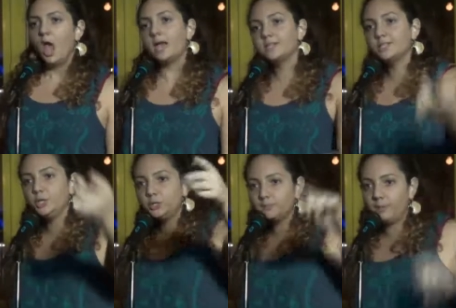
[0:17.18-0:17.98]

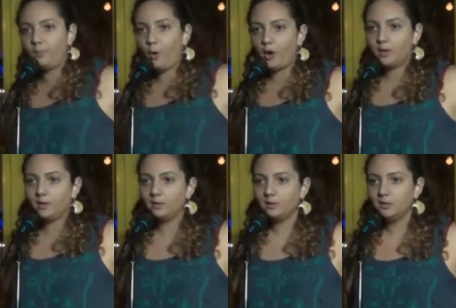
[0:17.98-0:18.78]
Excuse me, boy.
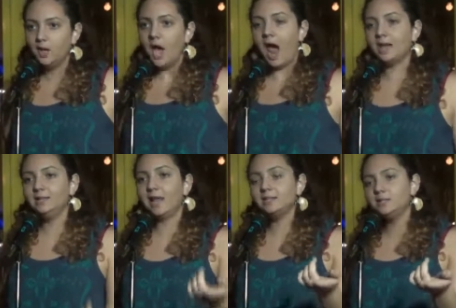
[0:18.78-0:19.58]
I'd
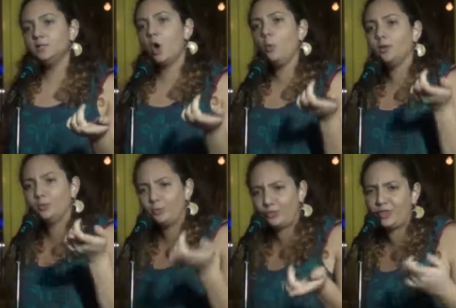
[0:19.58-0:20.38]
like to know what
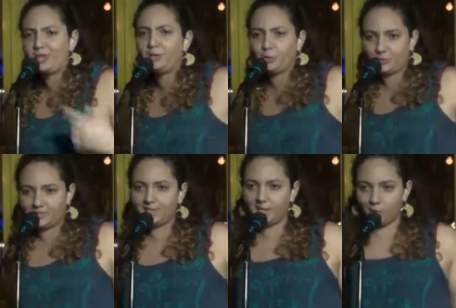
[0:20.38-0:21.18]
you think you
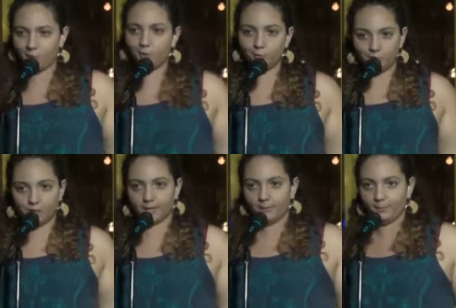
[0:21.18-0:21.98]
see when you
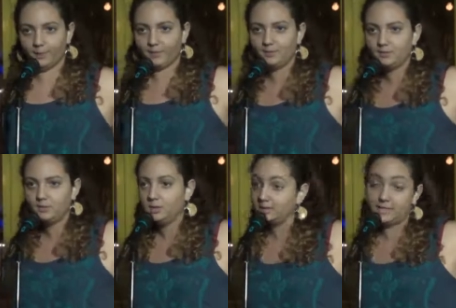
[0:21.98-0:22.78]
look at me.
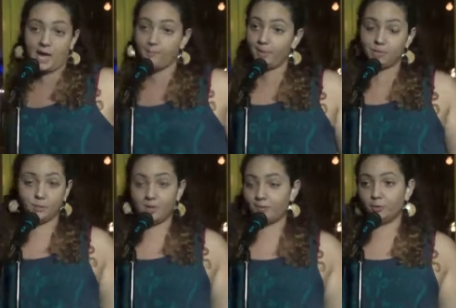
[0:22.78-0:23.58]
See, I bet
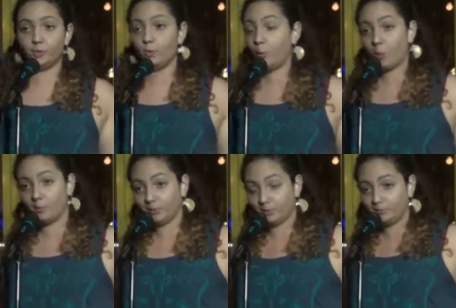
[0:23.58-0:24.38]
you never knew a
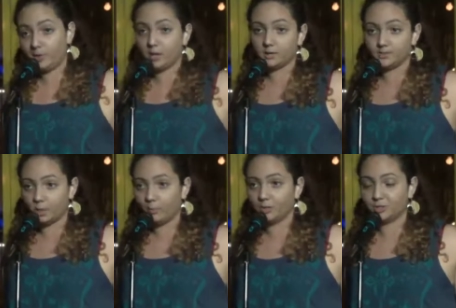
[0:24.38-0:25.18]
woman could bear
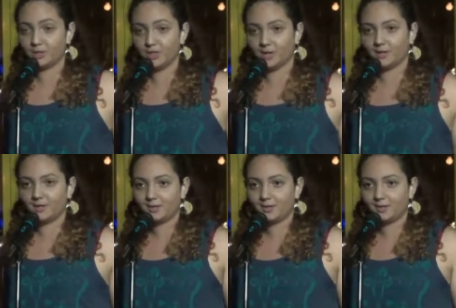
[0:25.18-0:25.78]
so much thick